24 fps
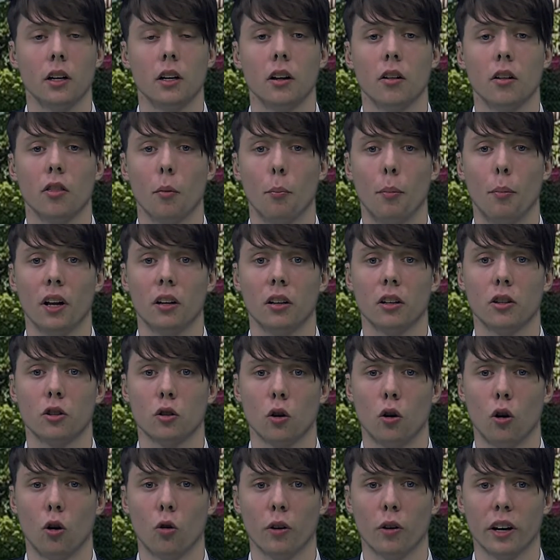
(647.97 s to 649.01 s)
The bill has
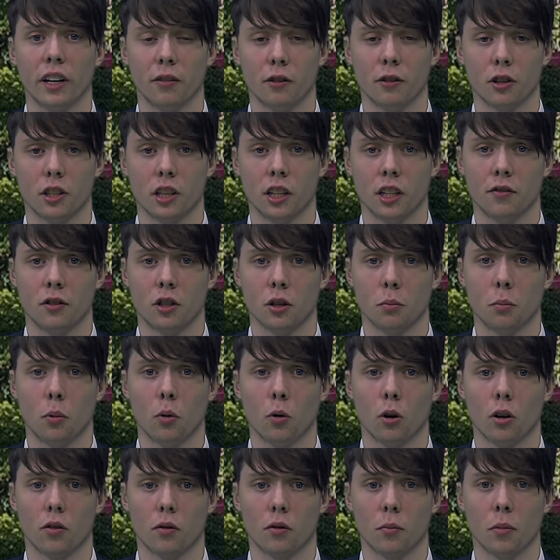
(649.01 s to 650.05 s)
already received
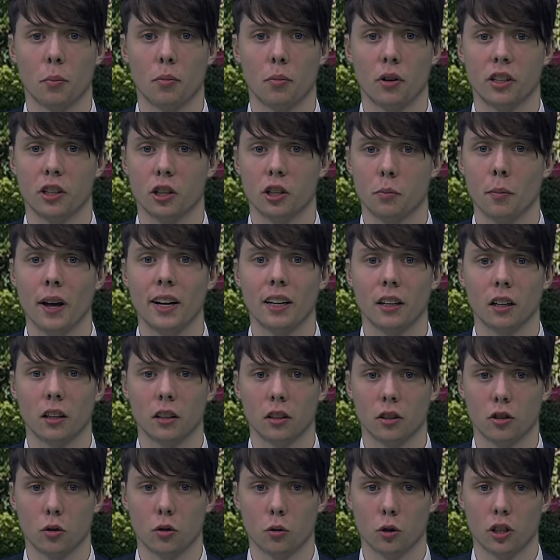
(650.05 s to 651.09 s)
support from the British Medical
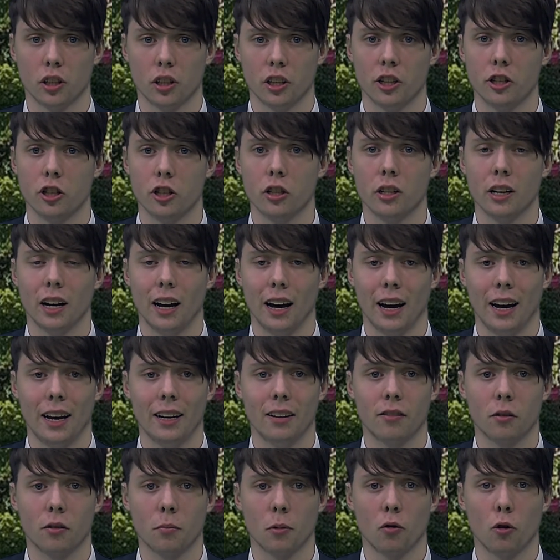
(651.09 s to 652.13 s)
Association and
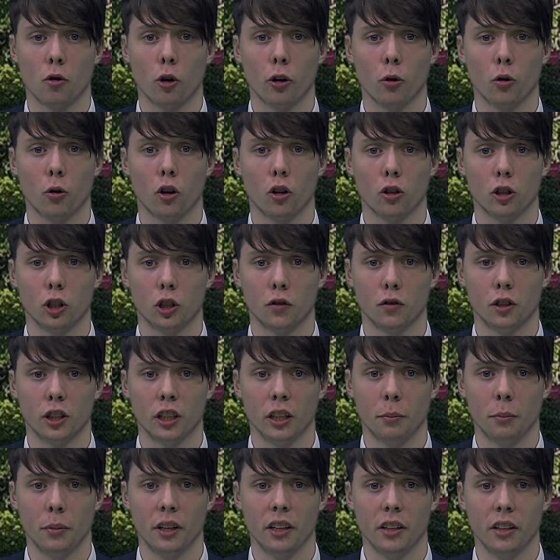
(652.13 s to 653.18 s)
from the Royal College of
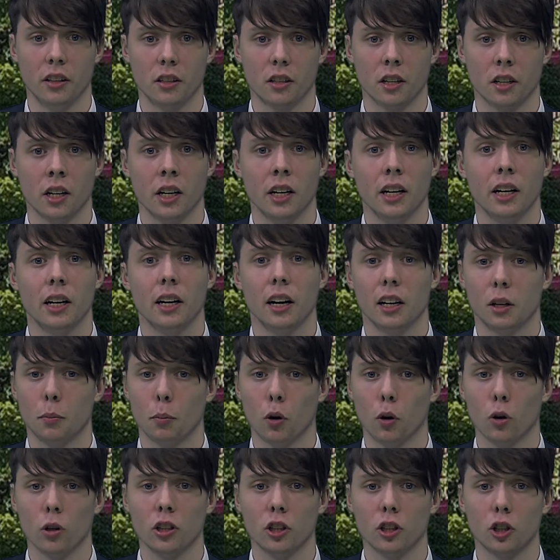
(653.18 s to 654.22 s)
GPs, and
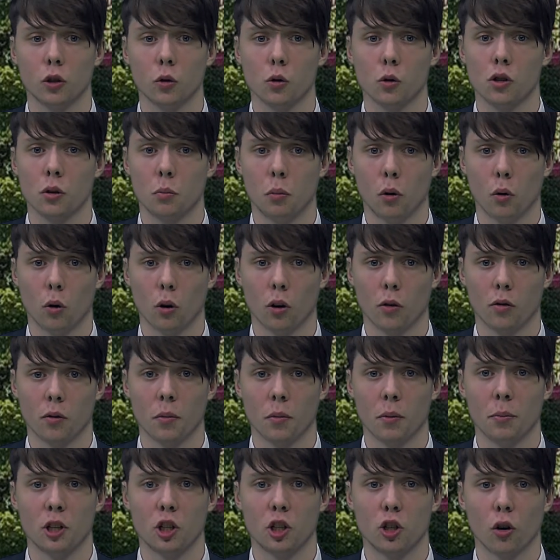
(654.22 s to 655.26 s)
polling shows support from the
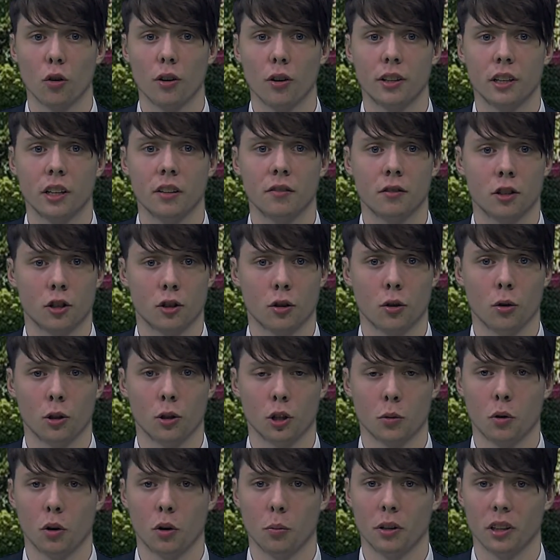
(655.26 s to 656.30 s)
majority of the Scottish
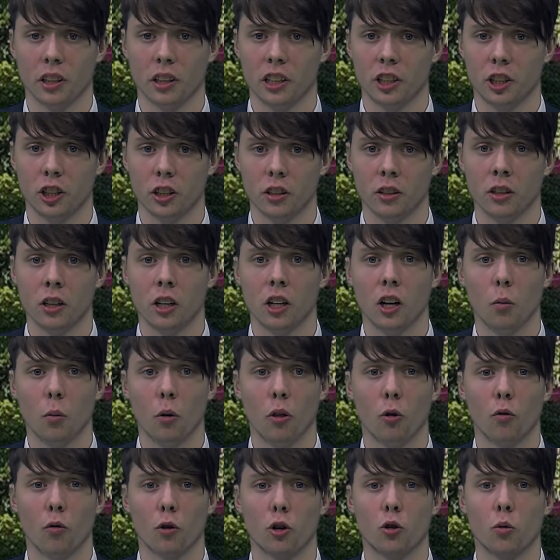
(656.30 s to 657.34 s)
population, with
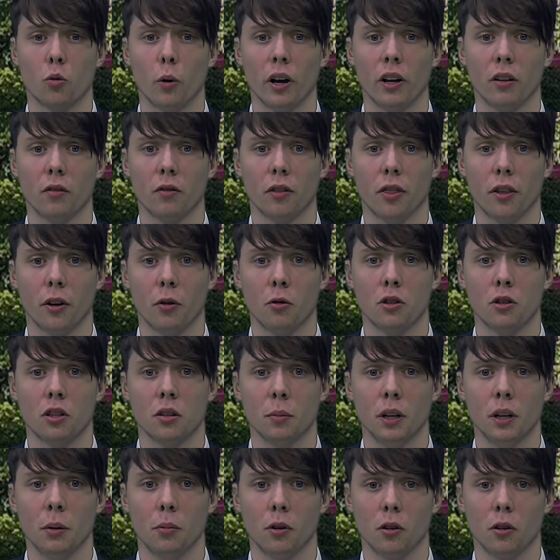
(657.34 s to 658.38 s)
over 12,000
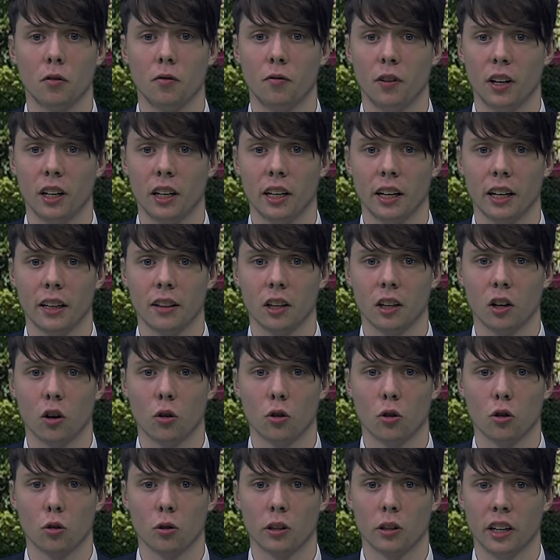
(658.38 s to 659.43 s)
people filling in the
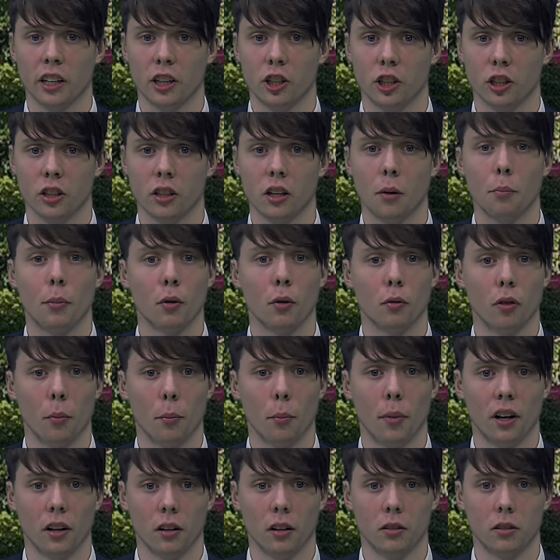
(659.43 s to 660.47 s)
consultation about the
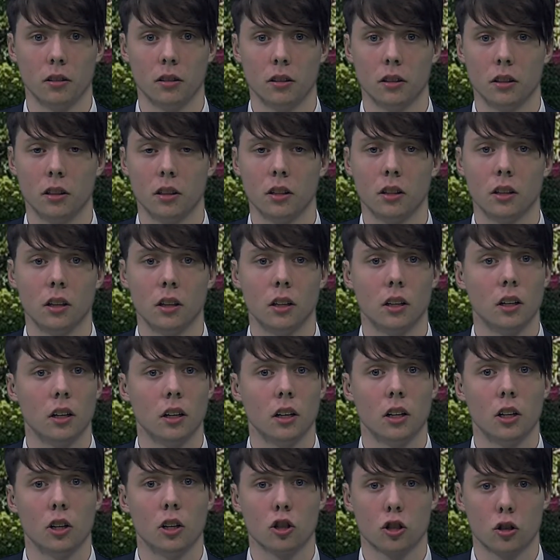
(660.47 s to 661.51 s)
bill.
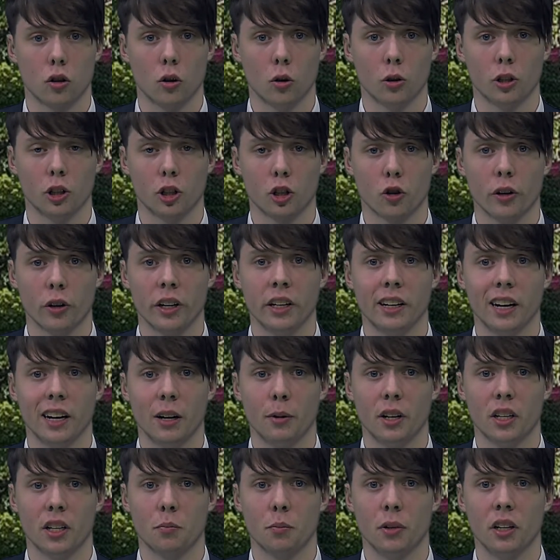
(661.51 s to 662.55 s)
Scottish Green
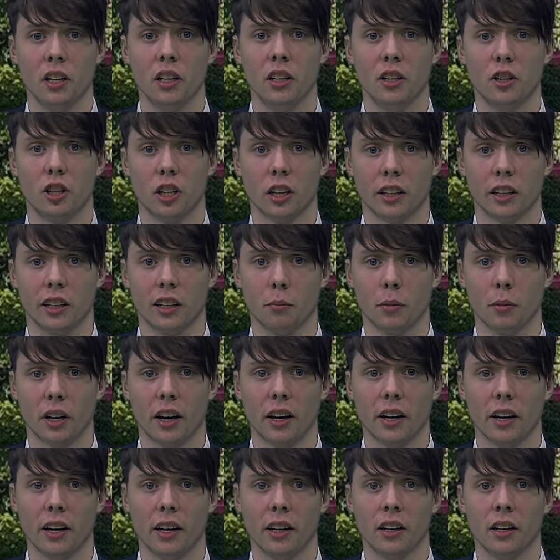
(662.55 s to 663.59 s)
MSP Gillian
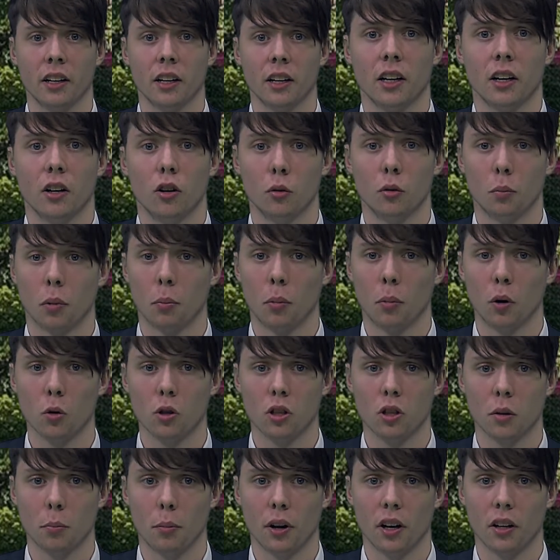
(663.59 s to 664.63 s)
Mackay, who proposed
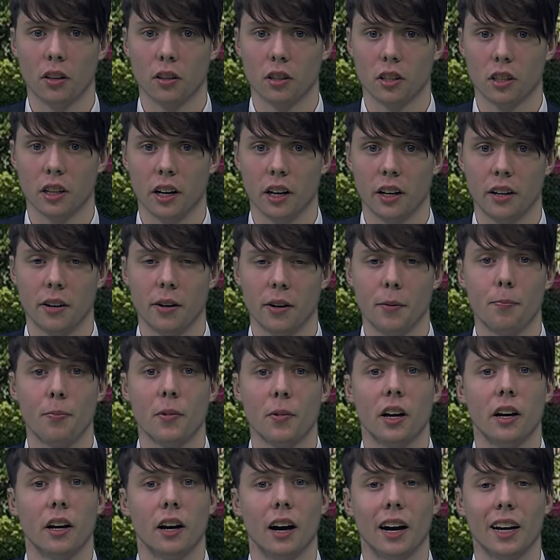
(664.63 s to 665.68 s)
the bill, said,
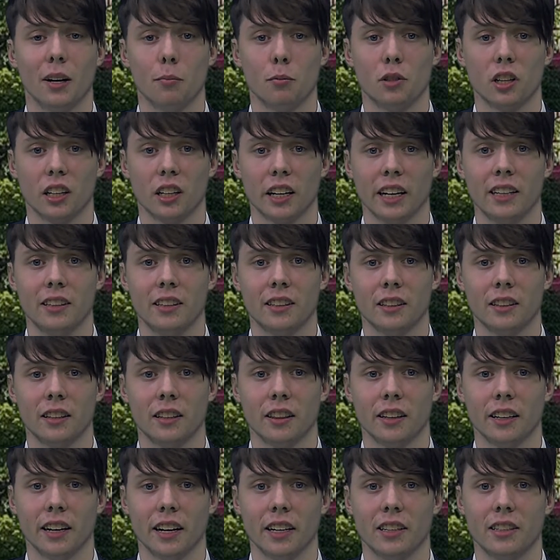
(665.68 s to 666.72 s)
"I am delighted that
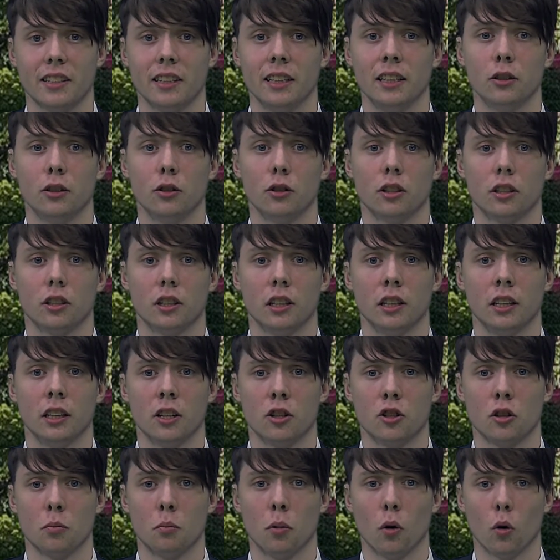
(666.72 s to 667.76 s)
the STUC has
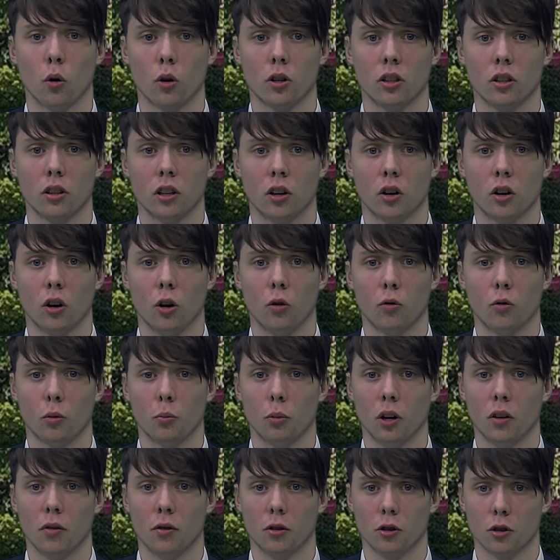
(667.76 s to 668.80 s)
supported the call for
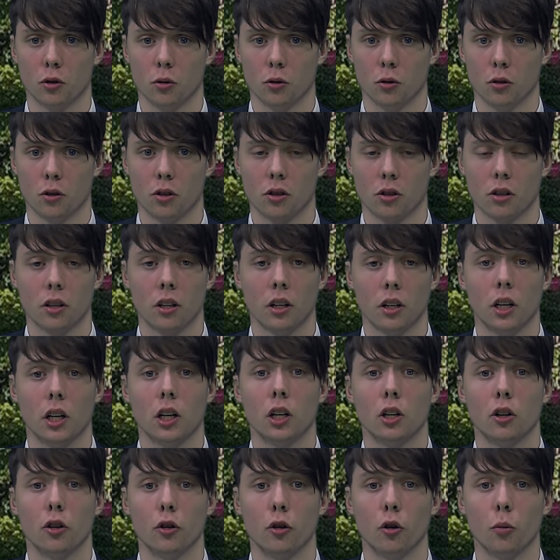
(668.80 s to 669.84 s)
buffer zones.
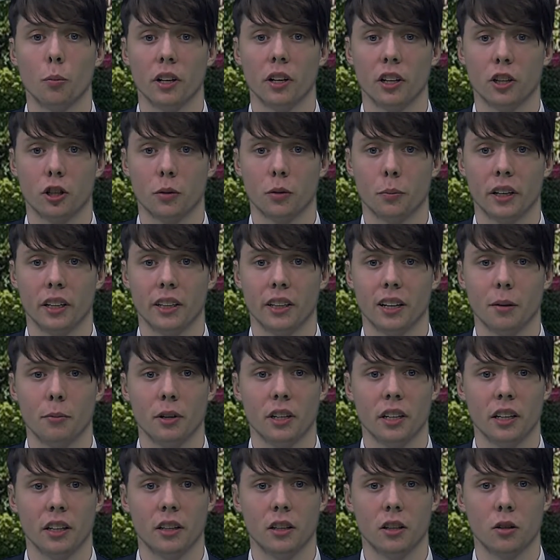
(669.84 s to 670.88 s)
Nobody should be
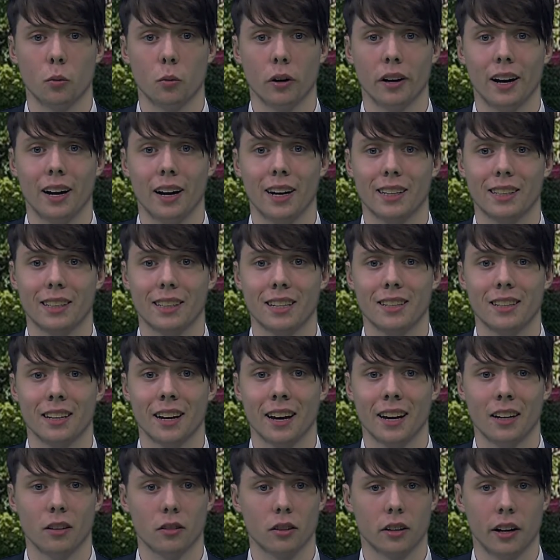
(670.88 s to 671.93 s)
intimidated when accessing
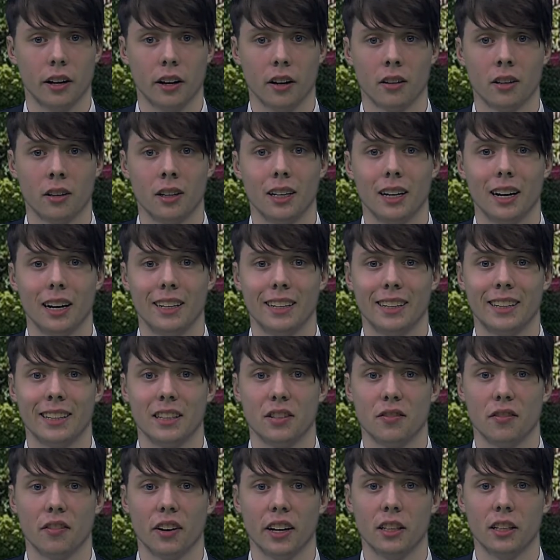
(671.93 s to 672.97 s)
healthcare, and it is
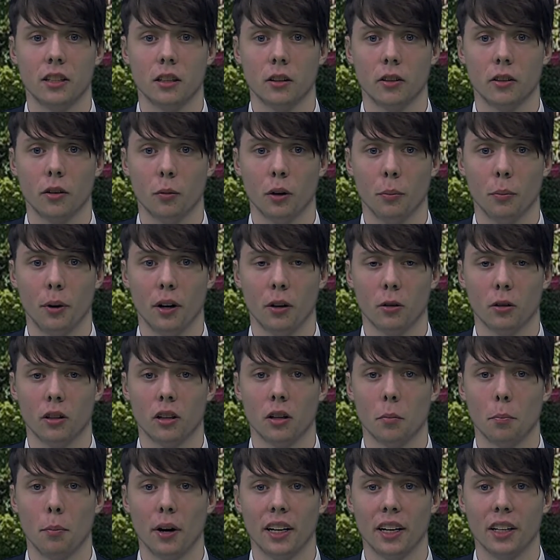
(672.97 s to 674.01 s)
vital that we build the
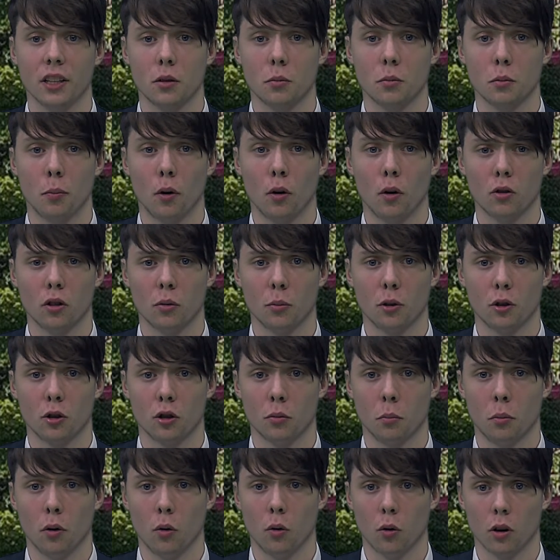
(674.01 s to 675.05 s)
biggest possible
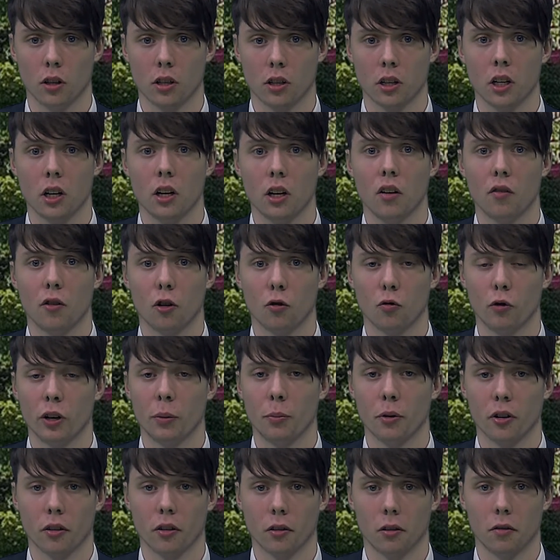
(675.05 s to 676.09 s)
support for
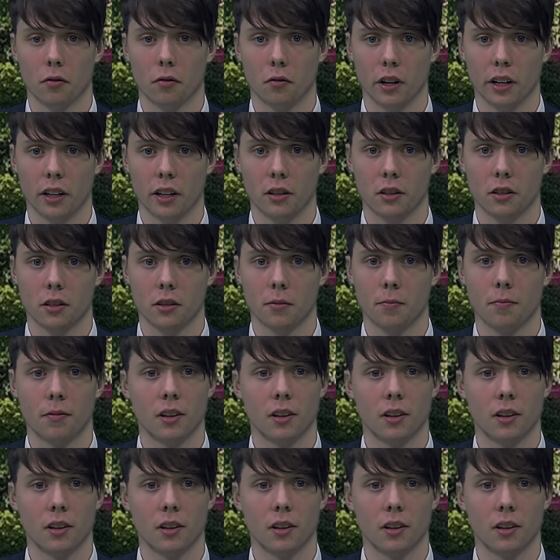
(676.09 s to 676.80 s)
reproductive rights,"